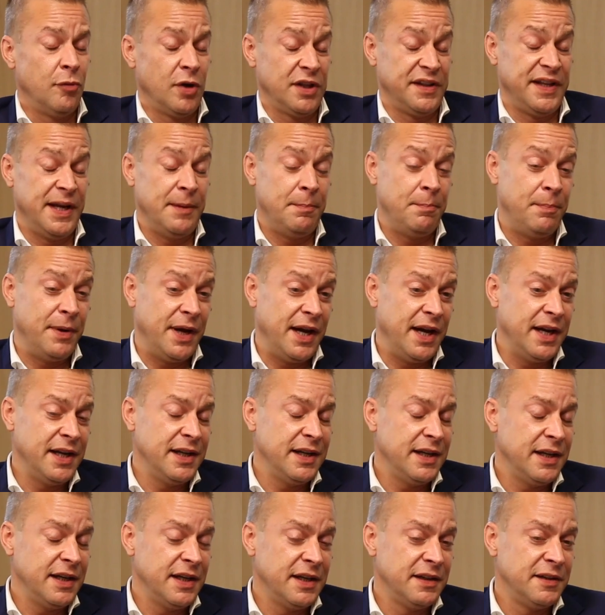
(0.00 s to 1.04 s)
What they
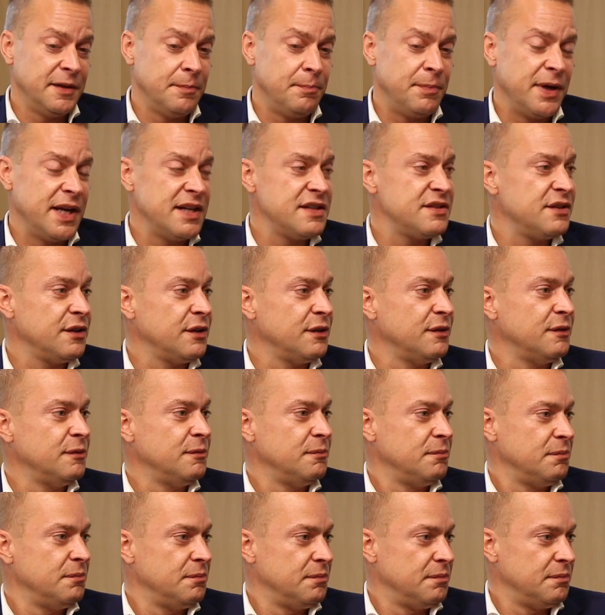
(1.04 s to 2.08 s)
pay, it depends
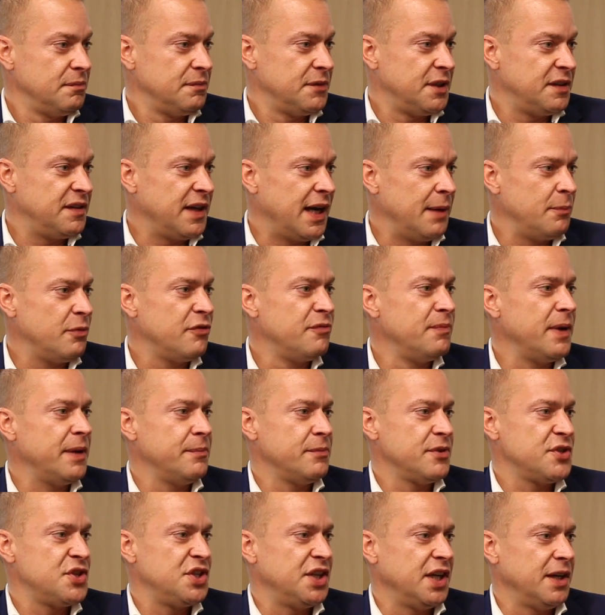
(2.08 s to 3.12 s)
on the type of
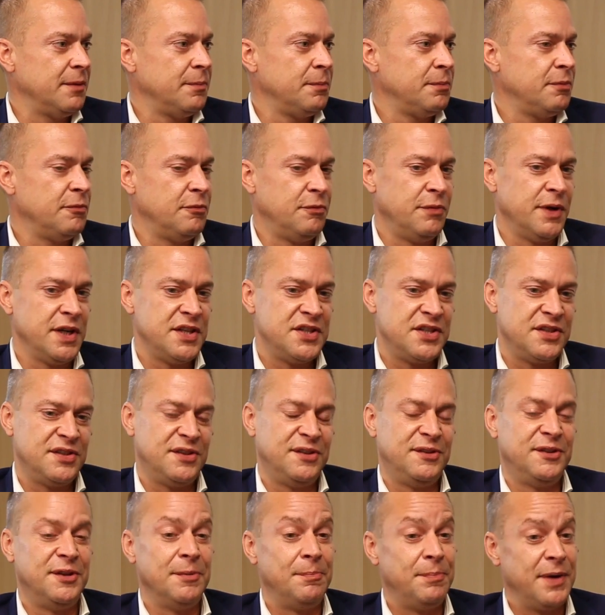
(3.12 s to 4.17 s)
membership, which
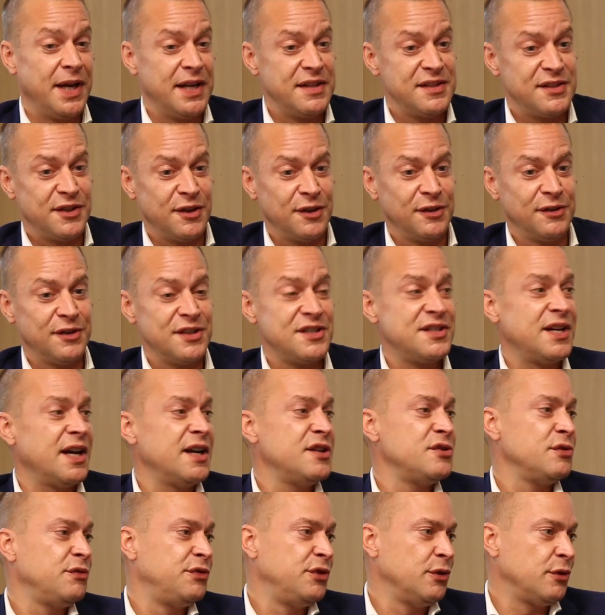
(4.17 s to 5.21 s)
depends on the
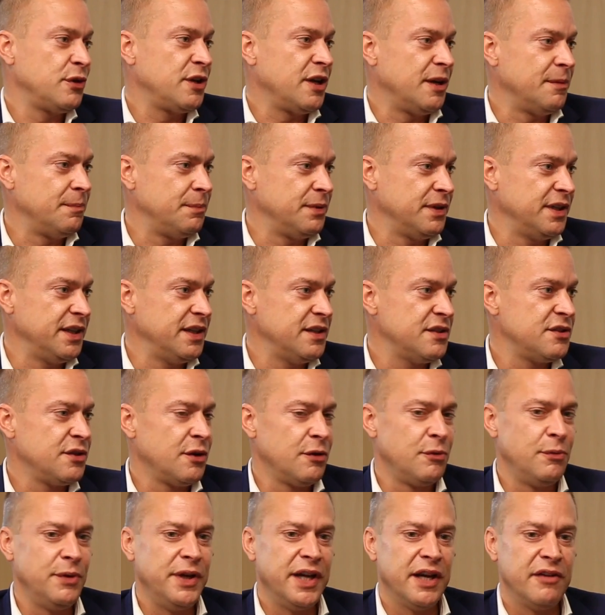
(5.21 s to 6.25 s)
size of your company.
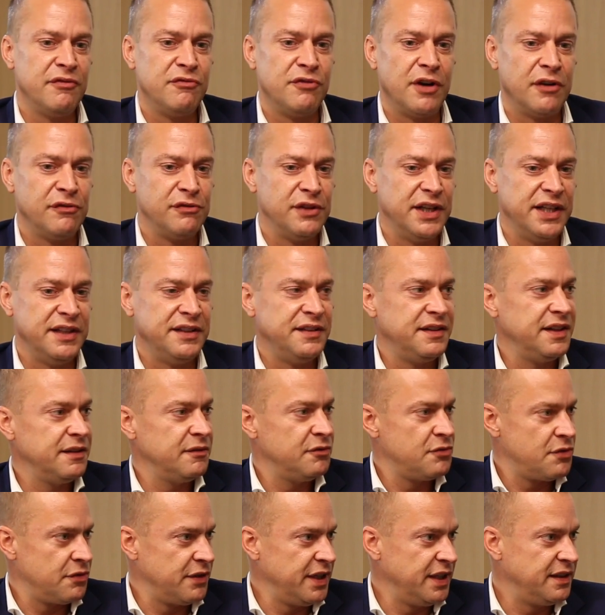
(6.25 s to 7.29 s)
So we have roughly
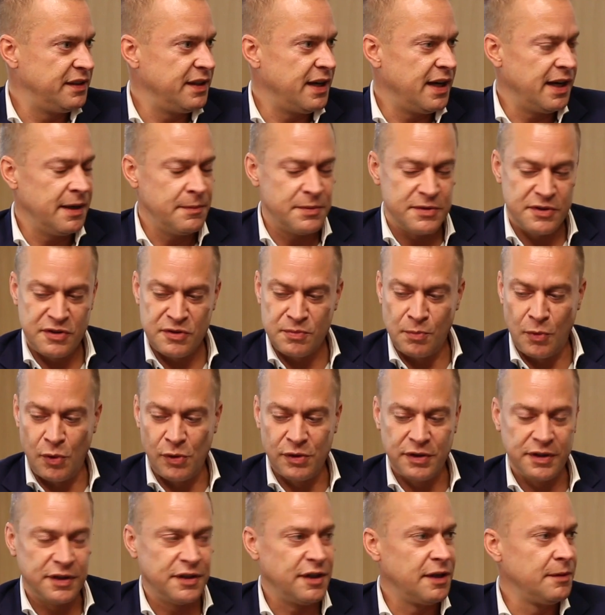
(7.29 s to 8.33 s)
three types:
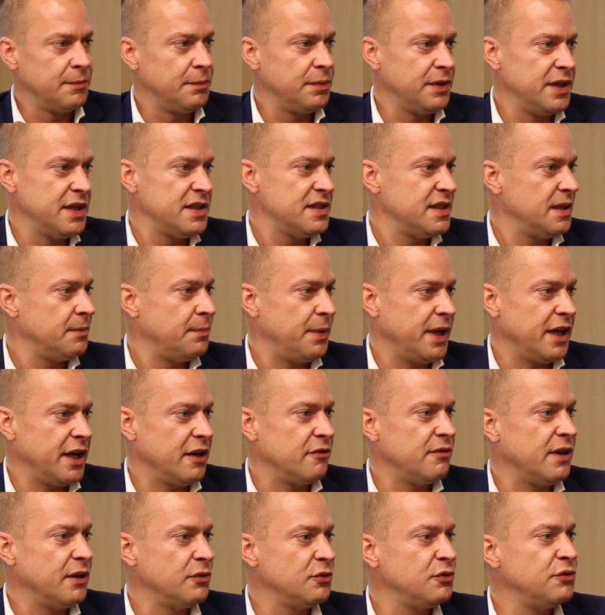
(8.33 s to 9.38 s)
smaller companies that pay
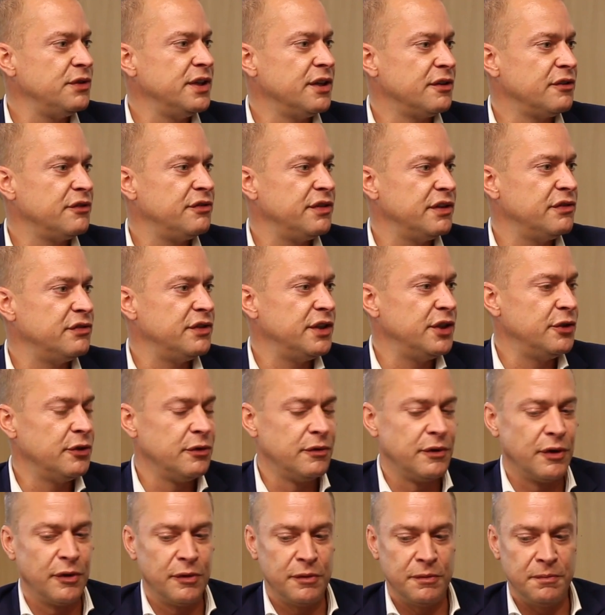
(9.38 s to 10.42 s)
around 350
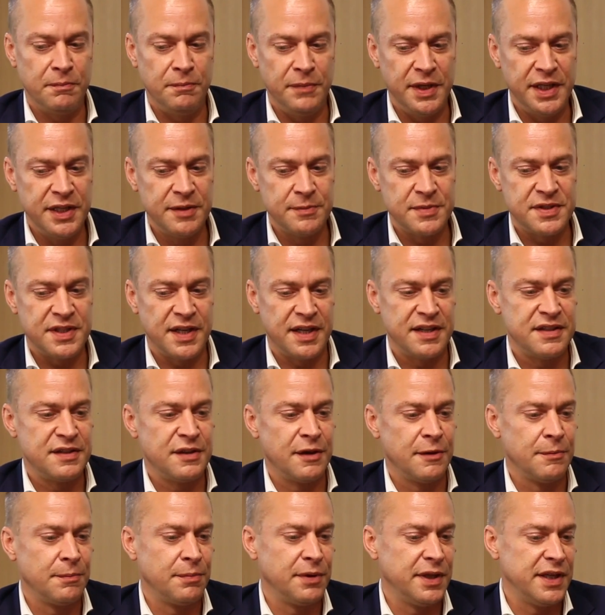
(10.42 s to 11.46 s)
euro, medium-sized
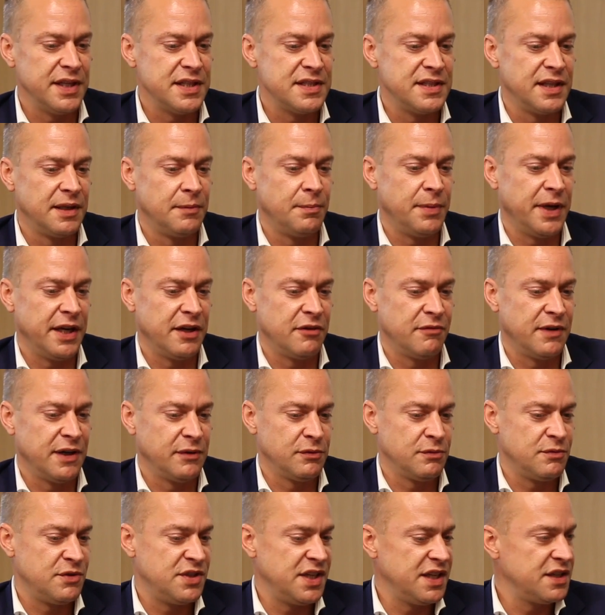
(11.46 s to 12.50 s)
companies that pay
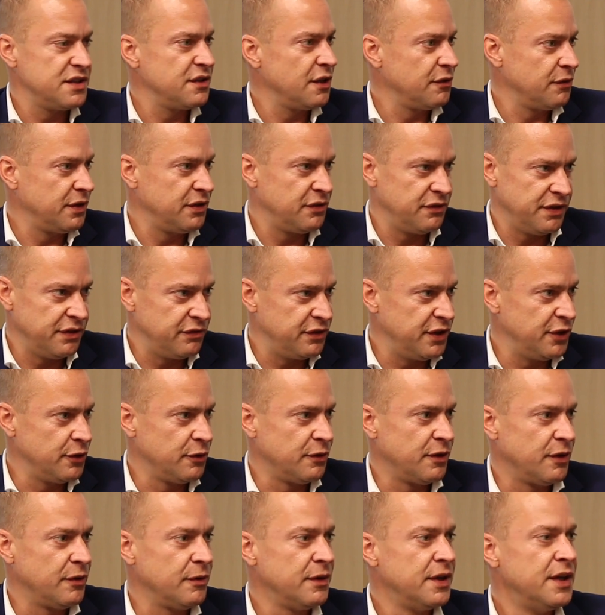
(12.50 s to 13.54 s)
around 650
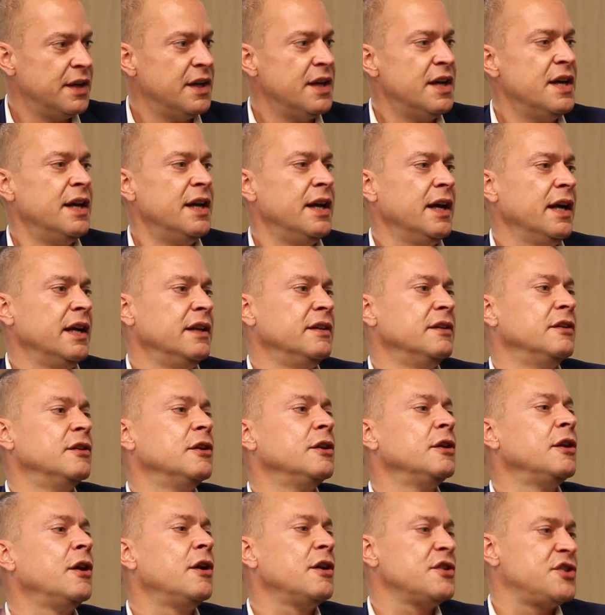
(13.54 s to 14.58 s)
euro, and
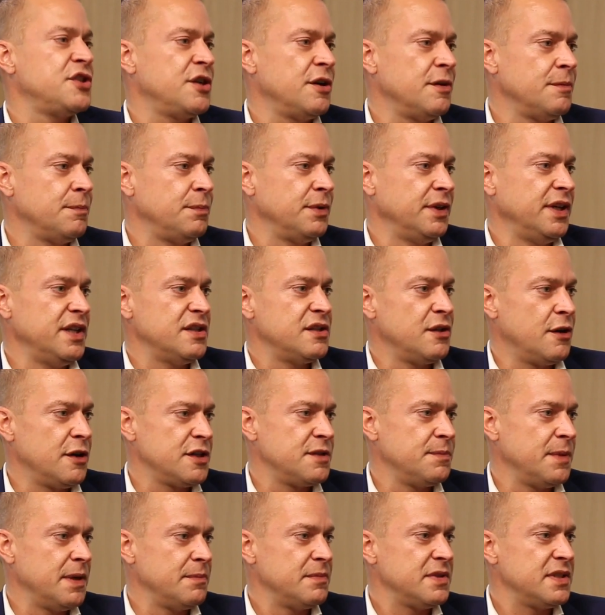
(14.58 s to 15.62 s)
large companies,
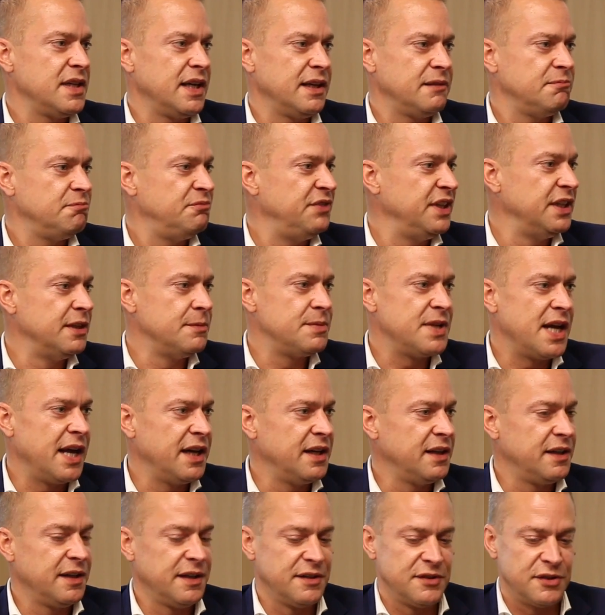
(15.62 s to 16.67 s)
large members like Philips,
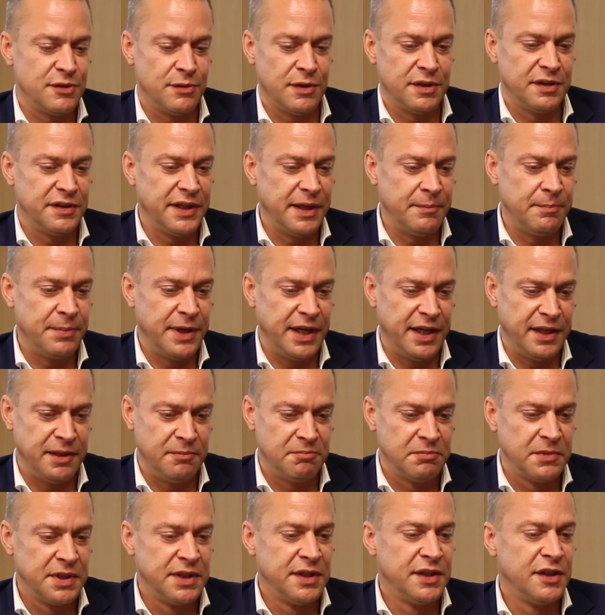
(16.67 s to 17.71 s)
Heineken and so on, they pay
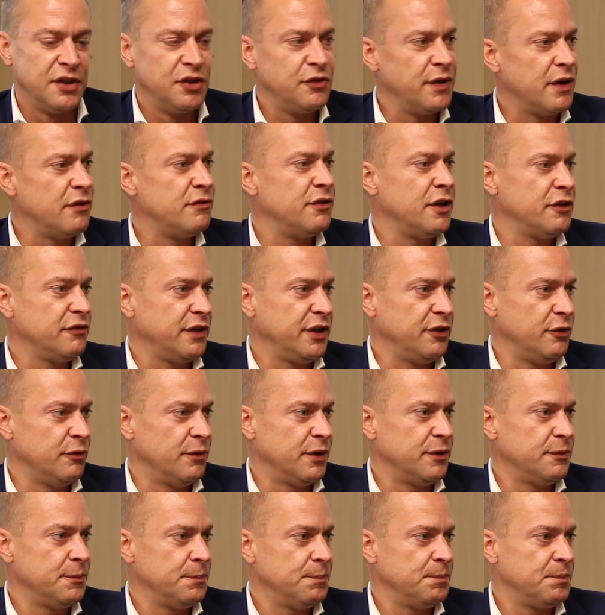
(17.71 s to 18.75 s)
1,200
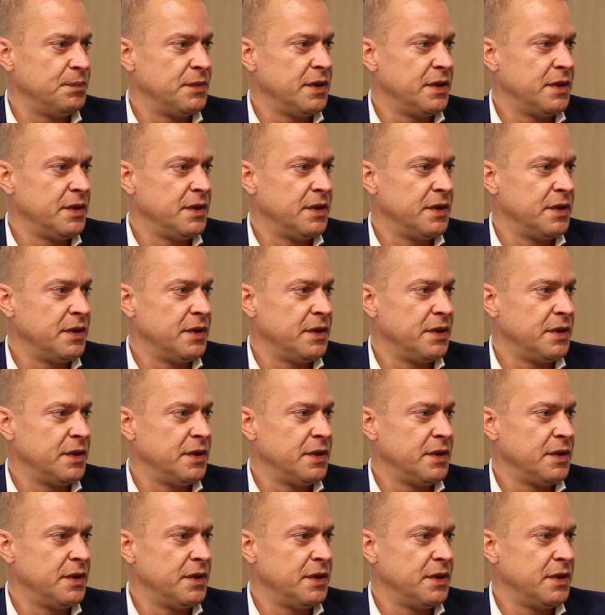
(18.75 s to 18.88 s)
euro.